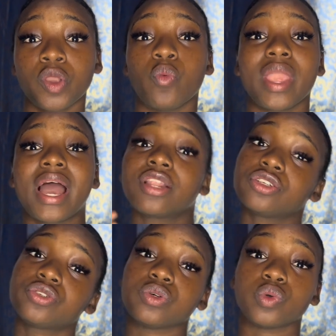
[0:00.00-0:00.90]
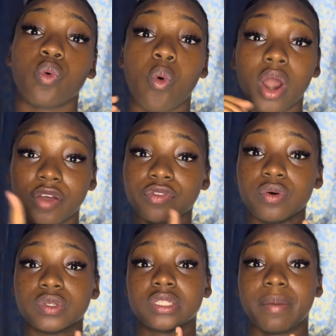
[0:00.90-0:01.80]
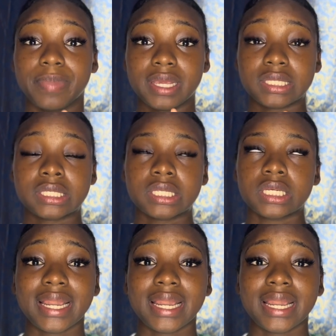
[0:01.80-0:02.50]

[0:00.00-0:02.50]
we had to choose one of those topics.